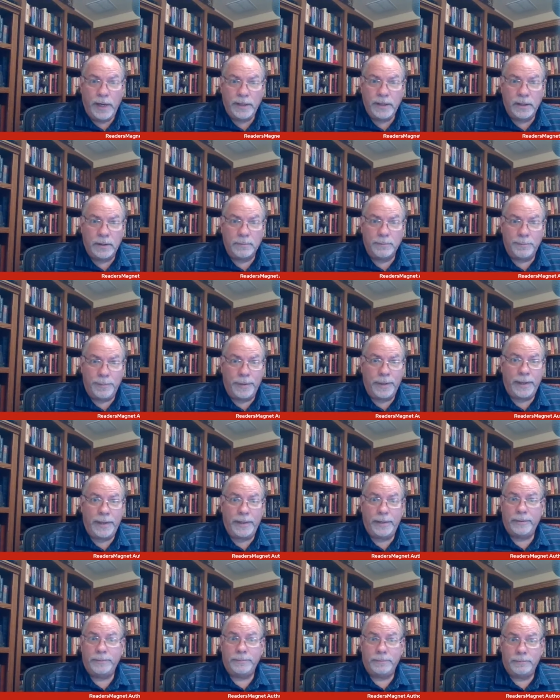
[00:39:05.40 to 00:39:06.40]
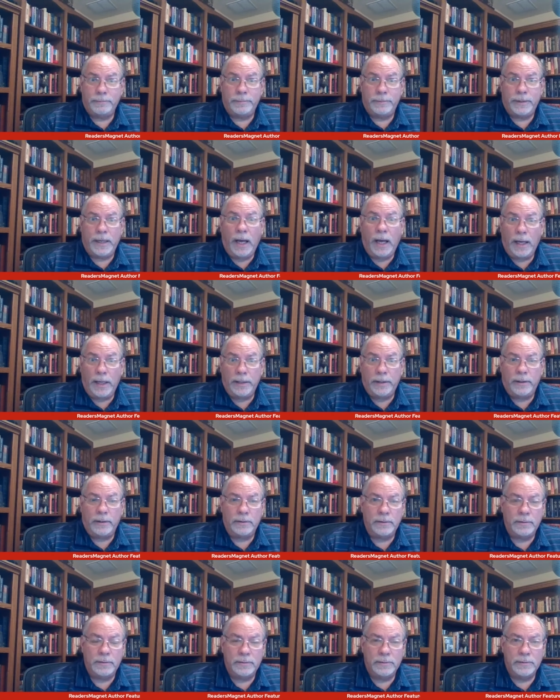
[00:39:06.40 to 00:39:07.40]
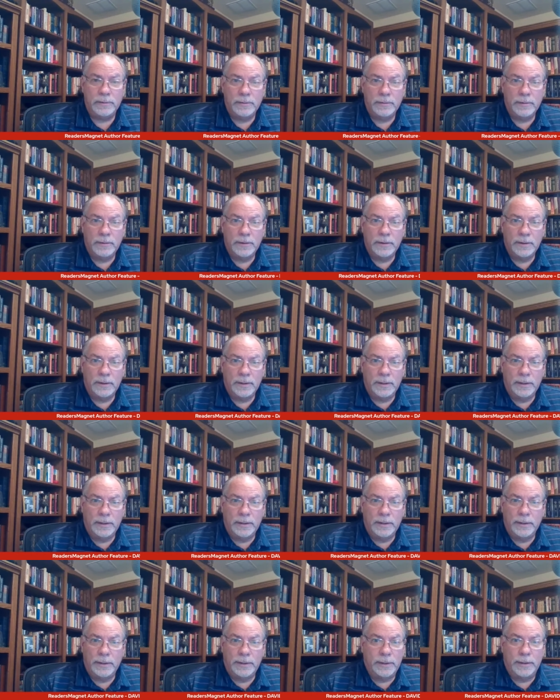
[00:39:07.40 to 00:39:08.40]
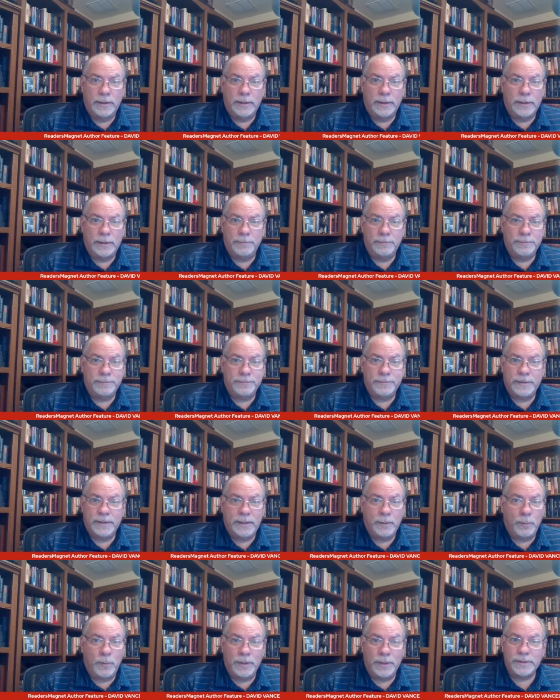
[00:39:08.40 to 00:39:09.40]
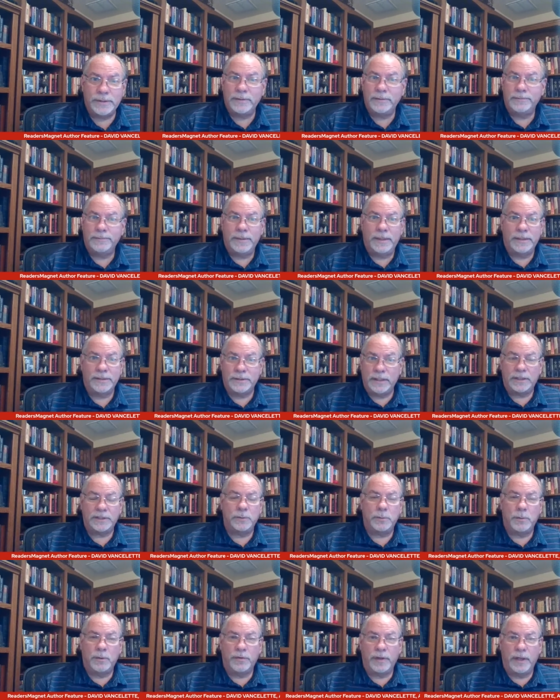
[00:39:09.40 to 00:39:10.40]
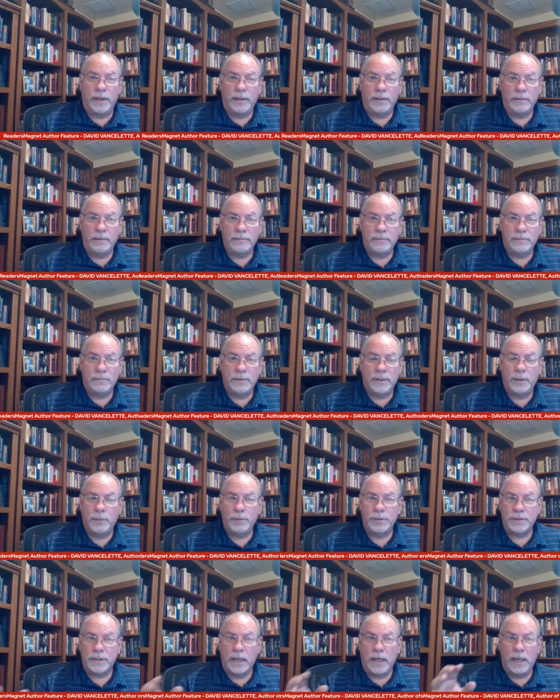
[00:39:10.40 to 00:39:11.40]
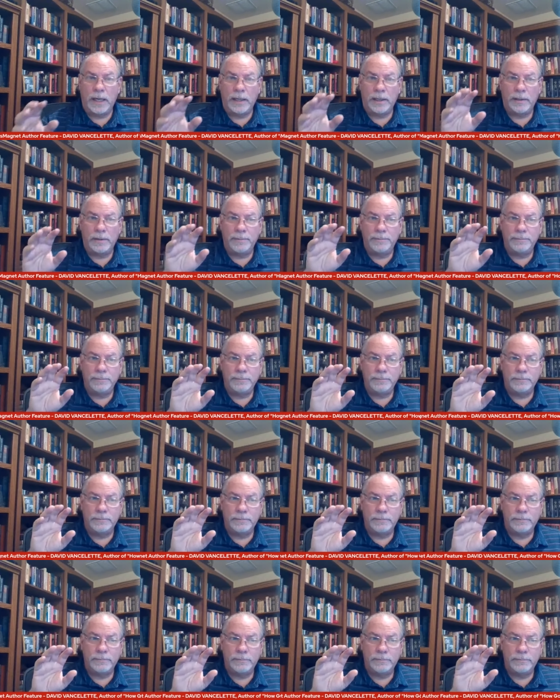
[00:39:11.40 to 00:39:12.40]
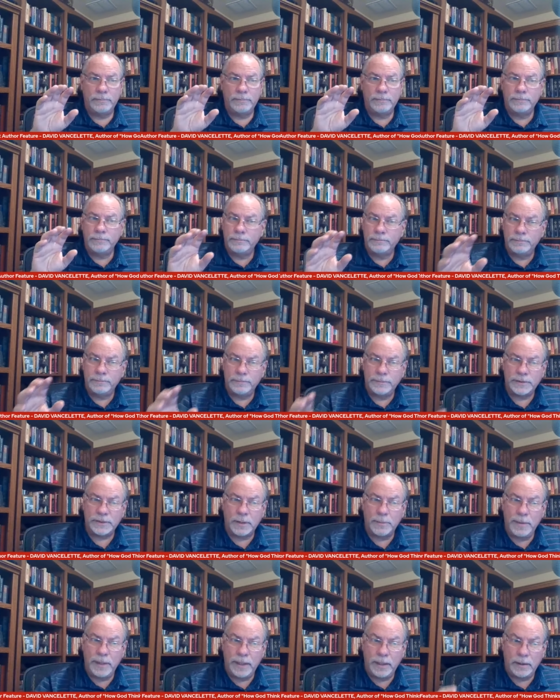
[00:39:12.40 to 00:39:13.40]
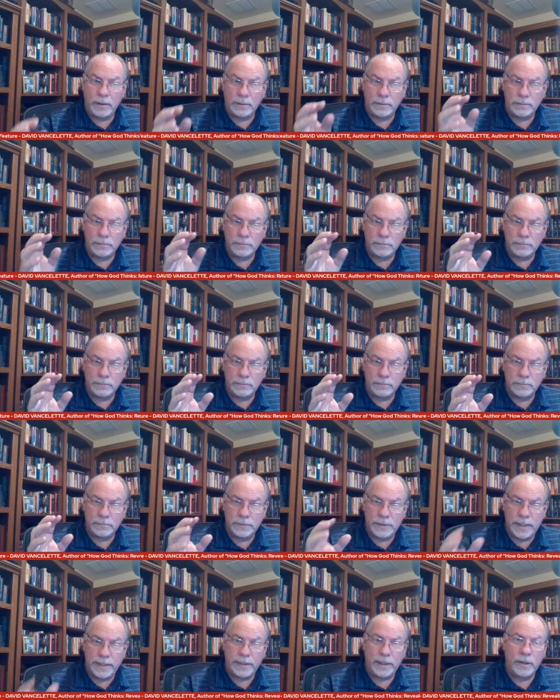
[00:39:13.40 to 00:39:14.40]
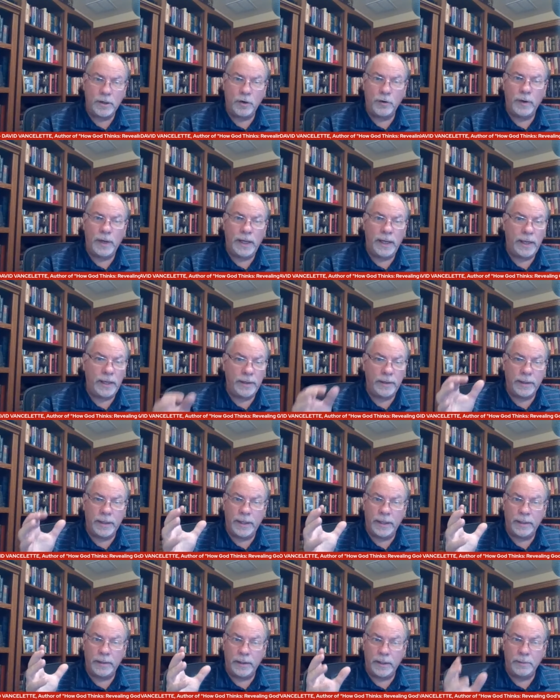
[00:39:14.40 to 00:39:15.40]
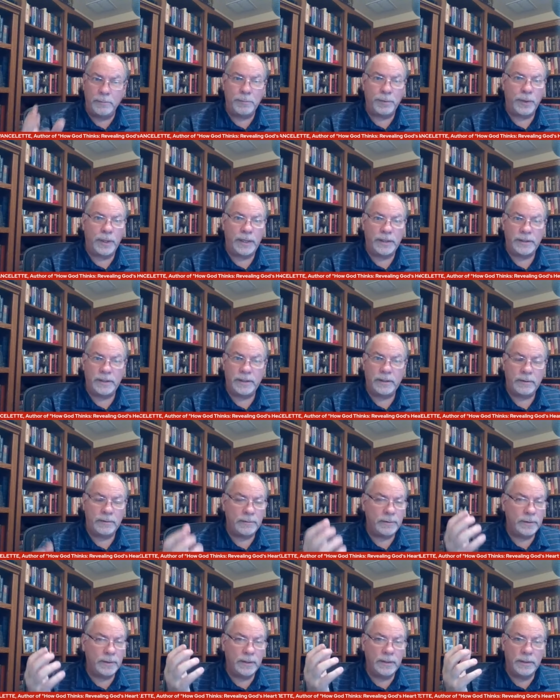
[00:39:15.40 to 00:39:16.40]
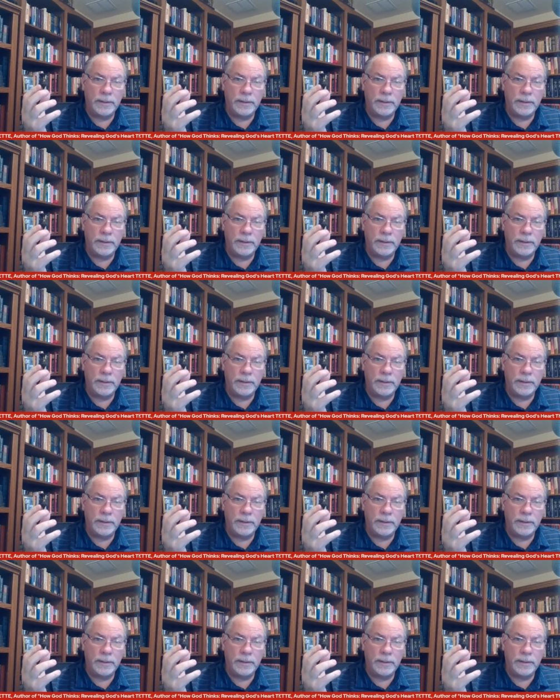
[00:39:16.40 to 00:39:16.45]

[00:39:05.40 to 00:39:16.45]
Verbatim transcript: pregnant by God. Um, it wasn't a sexual thing. It was God somehow taking her egg and implanting